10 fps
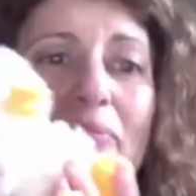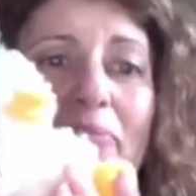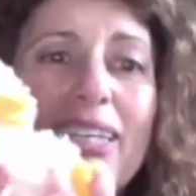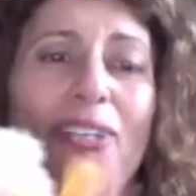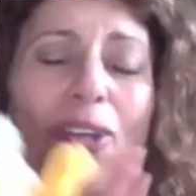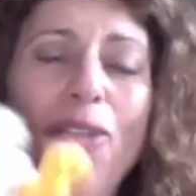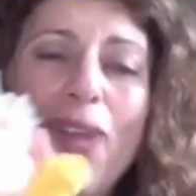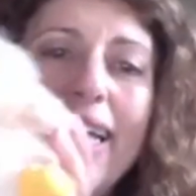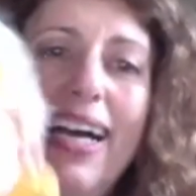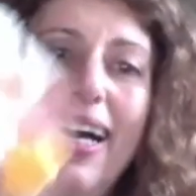you know,
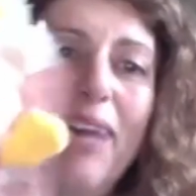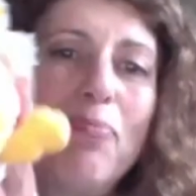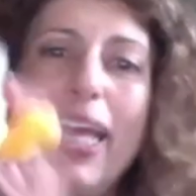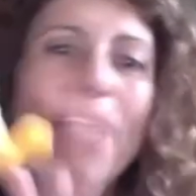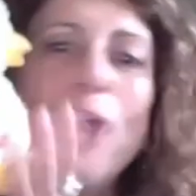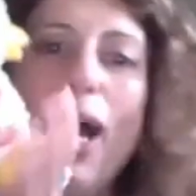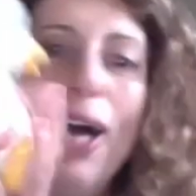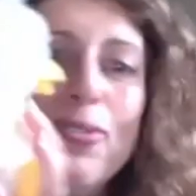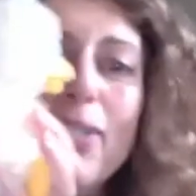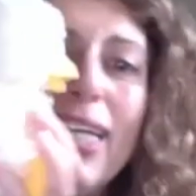like a, a
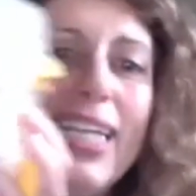playground in